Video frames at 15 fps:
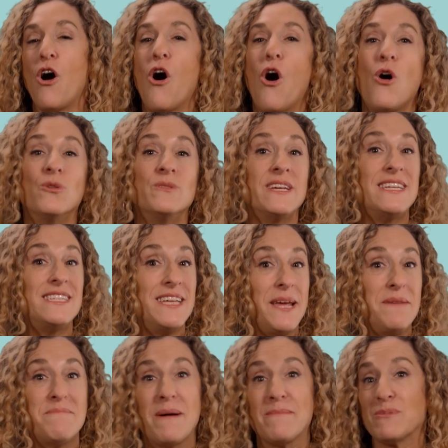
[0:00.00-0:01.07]
Only
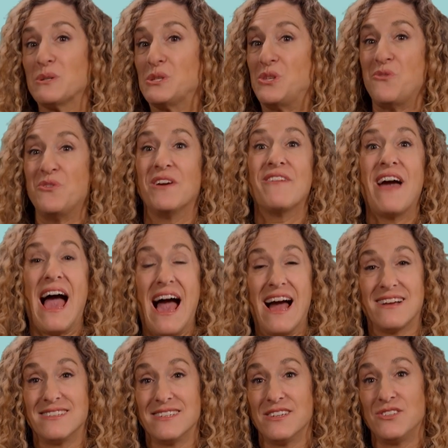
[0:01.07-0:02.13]
team members you give
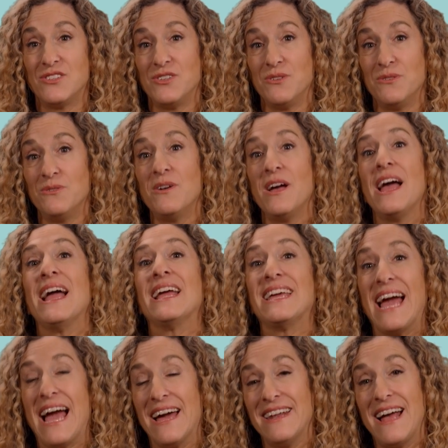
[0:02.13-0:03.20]
access to
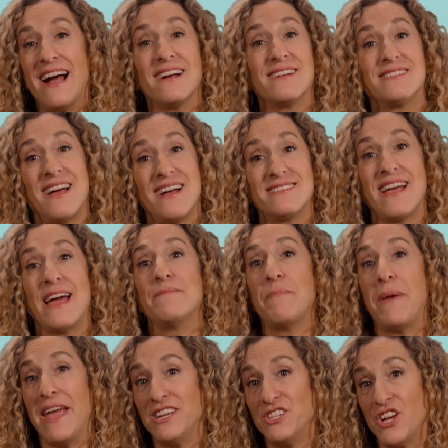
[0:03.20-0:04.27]
can access and
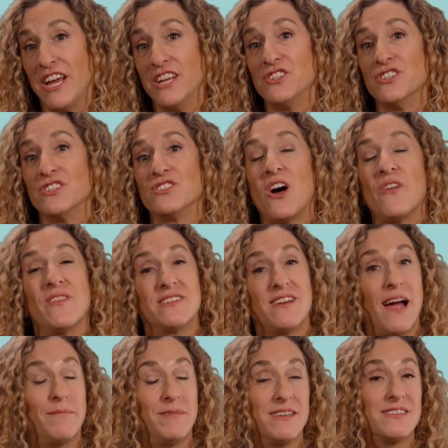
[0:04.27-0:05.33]
make changes on the
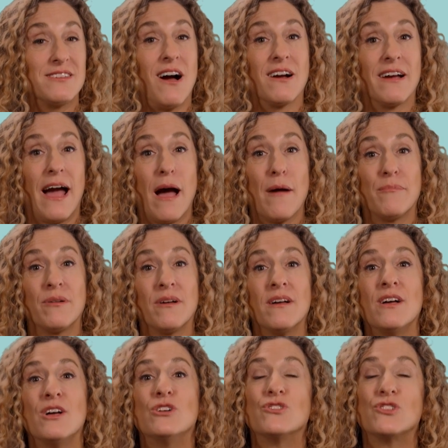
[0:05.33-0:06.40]
Timely Stock app.
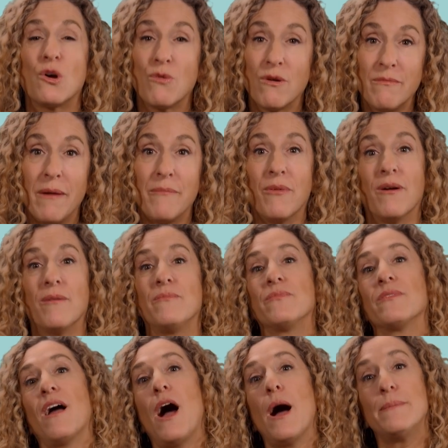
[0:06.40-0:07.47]
So remember,
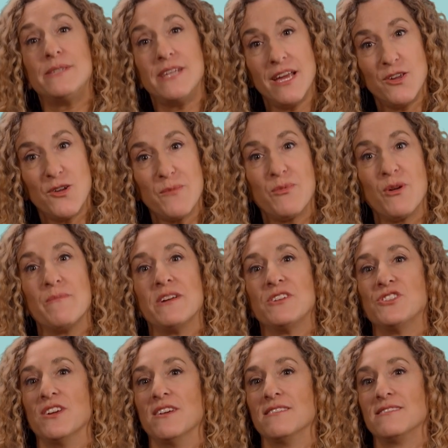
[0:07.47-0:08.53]
update your
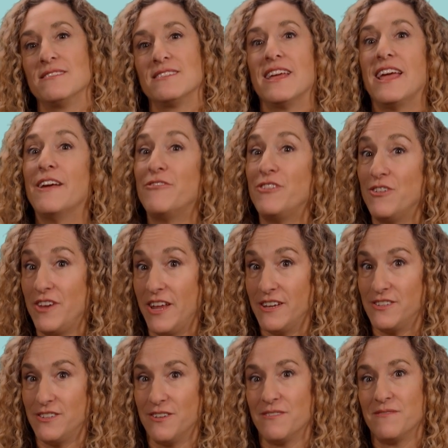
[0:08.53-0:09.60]
permissions if you need
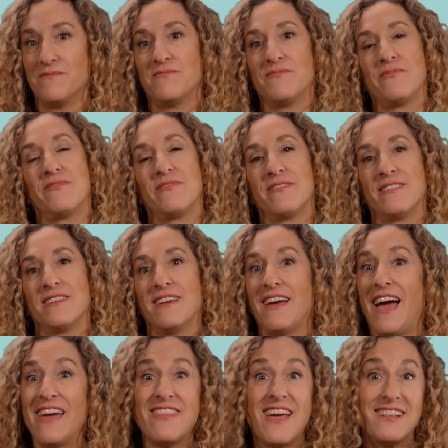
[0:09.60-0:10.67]
to.
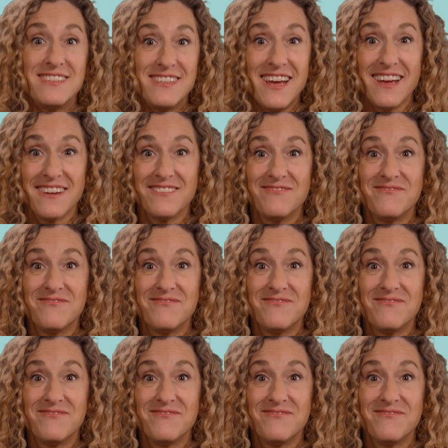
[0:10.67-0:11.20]
And that's it.